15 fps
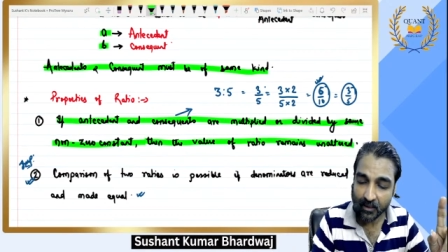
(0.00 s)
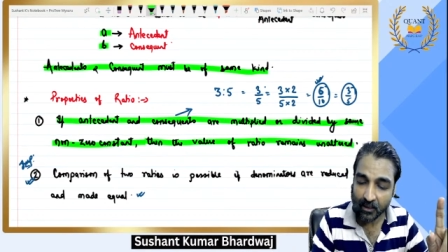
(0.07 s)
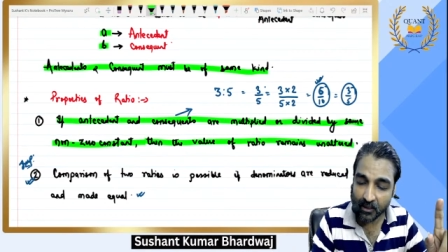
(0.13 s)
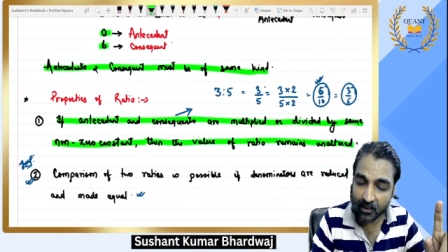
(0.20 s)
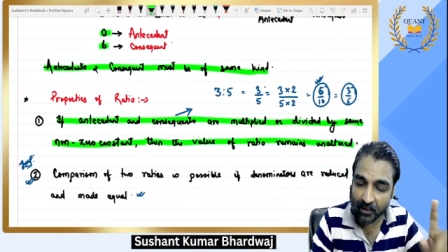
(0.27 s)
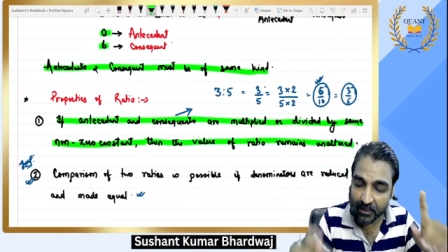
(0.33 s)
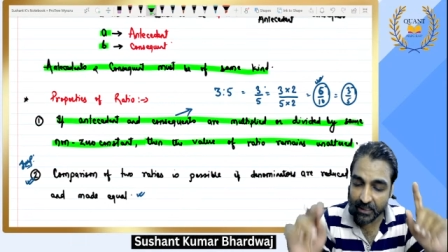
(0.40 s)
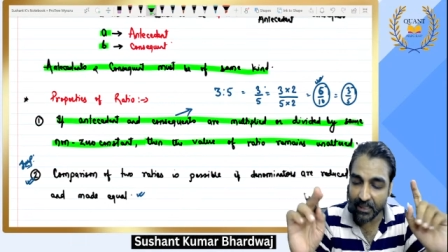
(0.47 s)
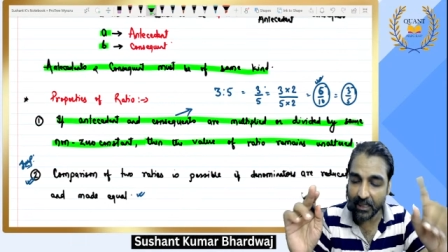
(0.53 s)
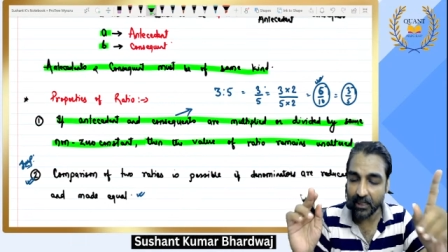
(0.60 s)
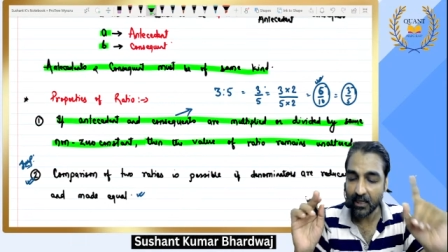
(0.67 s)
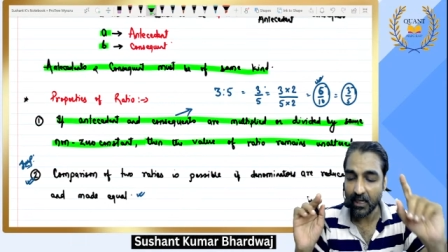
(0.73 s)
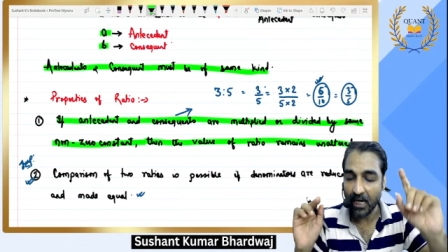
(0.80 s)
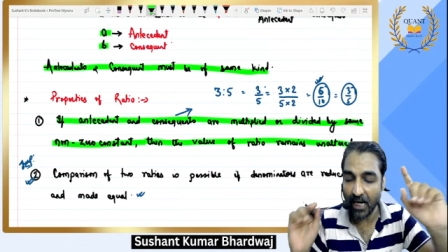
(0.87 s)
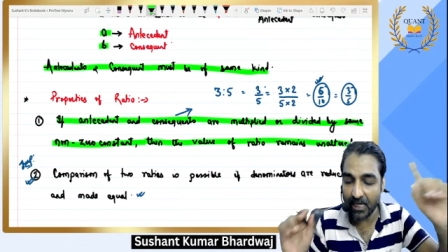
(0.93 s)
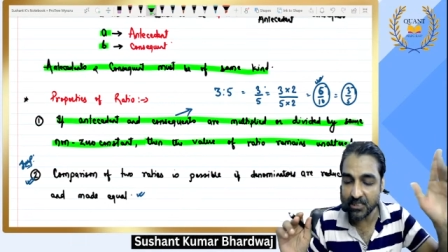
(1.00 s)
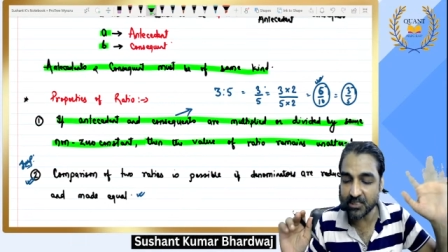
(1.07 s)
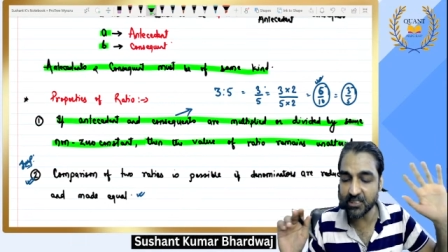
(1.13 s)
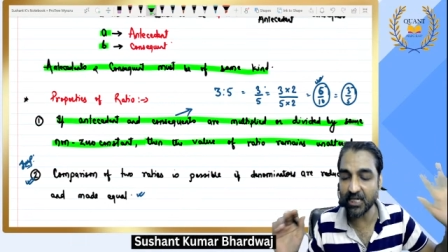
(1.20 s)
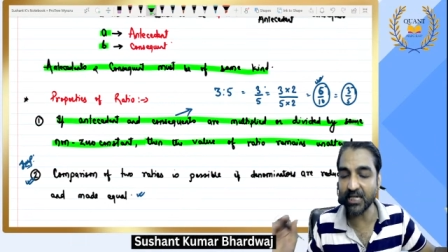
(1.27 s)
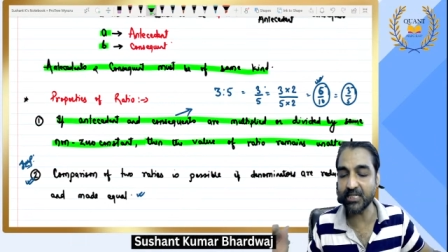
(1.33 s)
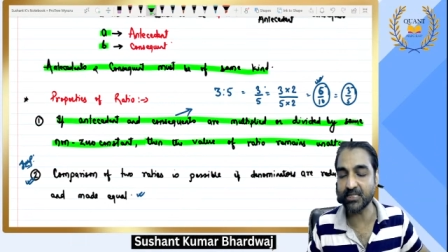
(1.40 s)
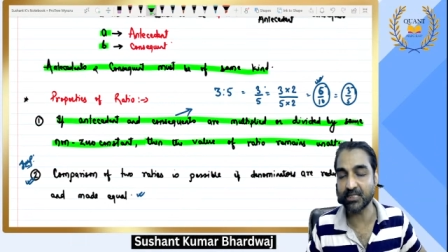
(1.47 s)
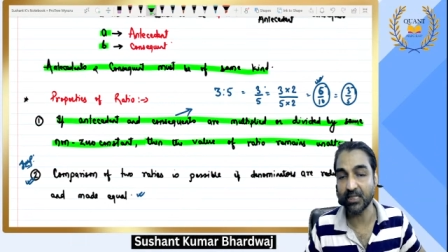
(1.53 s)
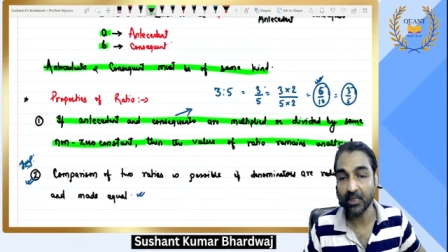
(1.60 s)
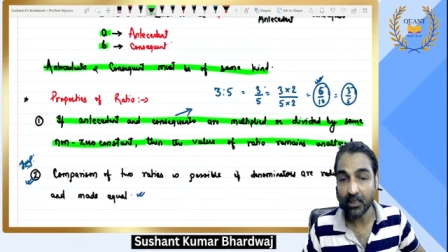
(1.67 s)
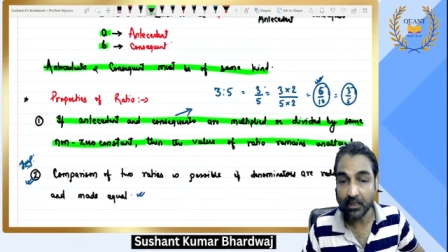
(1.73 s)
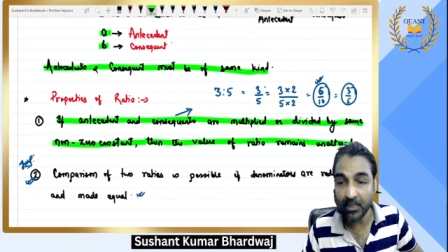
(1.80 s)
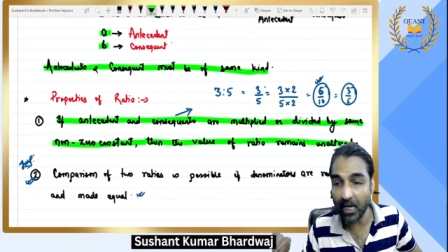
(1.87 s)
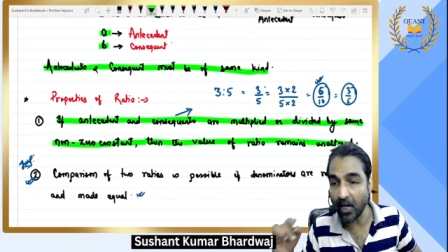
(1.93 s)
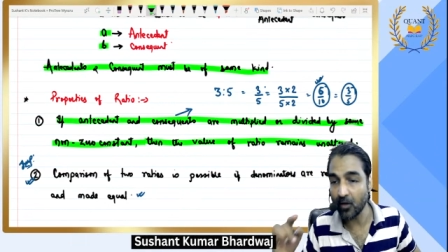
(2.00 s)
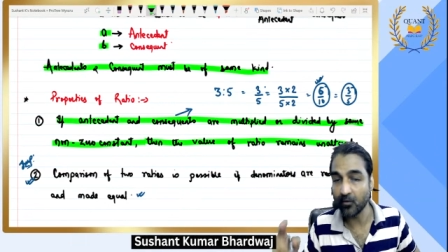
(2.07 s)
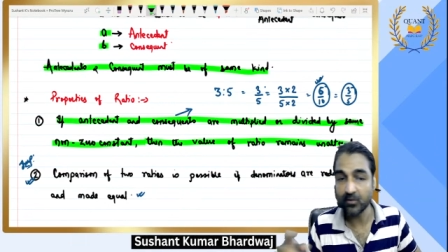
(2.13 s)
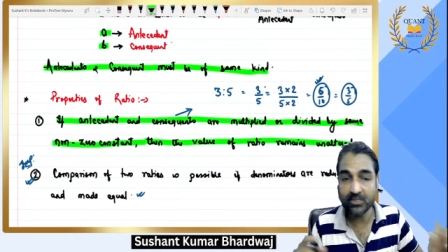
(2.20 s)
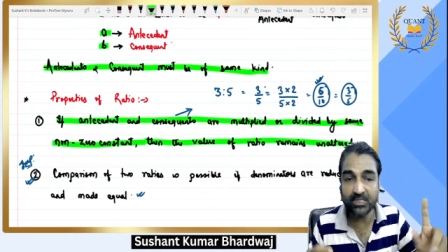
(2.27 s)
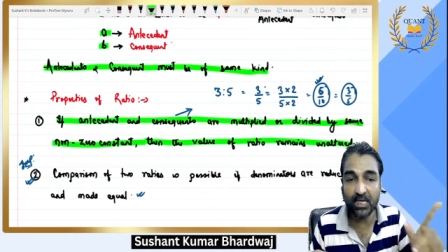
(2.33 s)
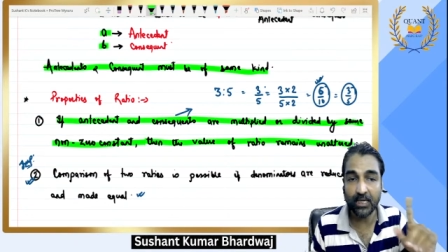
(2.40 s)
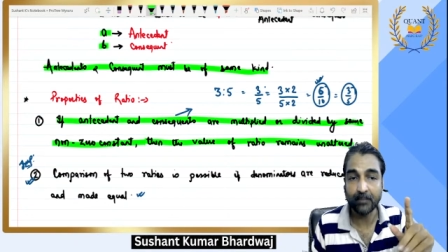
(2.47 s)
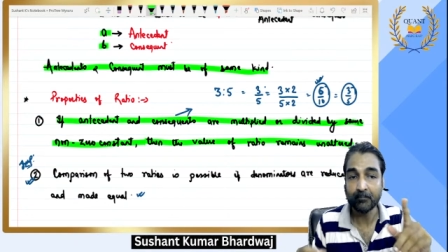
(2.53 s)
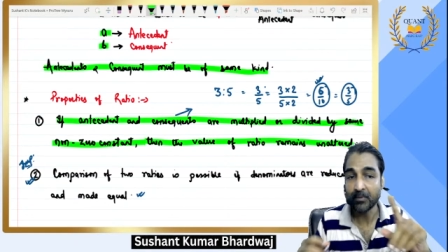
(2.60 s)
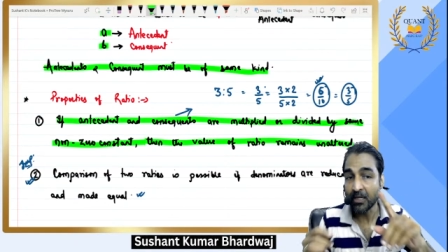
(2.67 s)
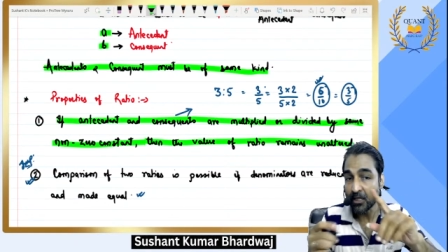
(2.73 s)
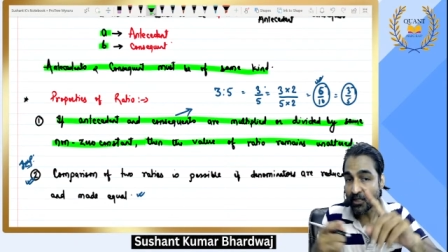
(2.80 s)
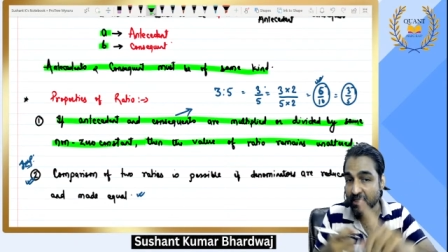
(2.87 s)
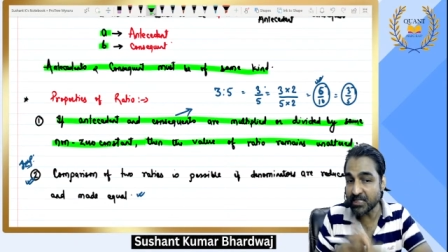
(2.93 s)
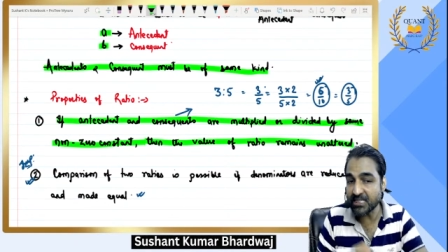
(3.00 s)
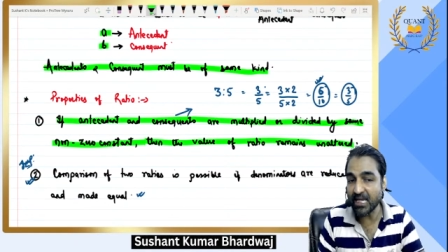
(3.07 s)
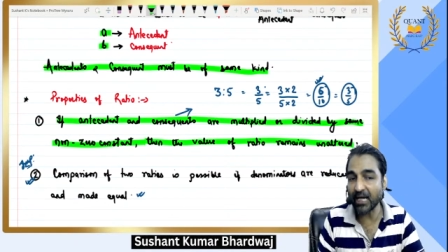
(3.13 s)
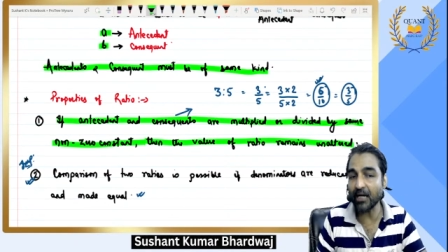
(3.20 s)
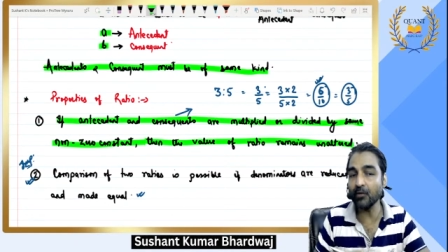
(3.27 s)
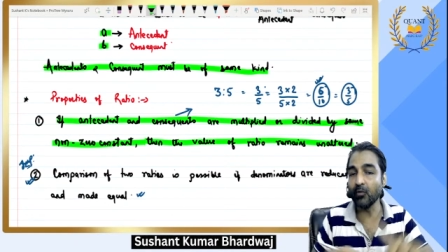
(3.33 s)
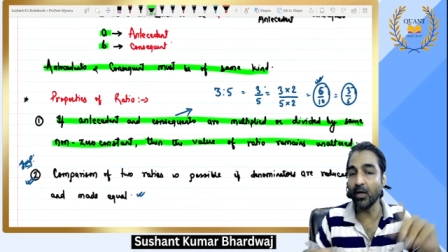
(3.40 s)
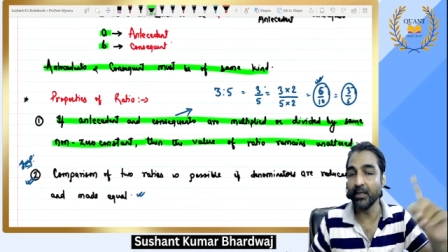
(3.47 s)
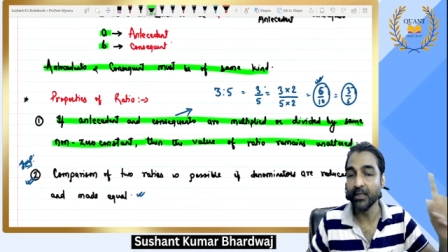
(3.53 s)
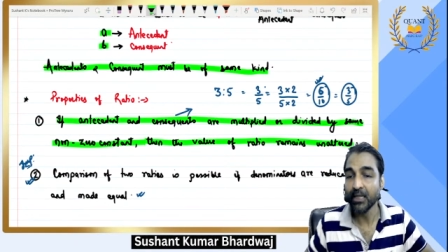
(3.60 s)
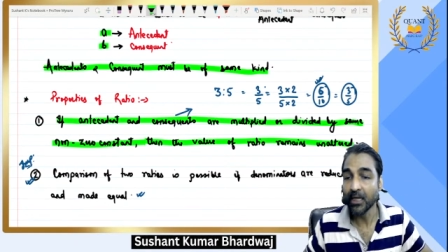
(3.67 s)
Clear? Unchanged. Now see the second one.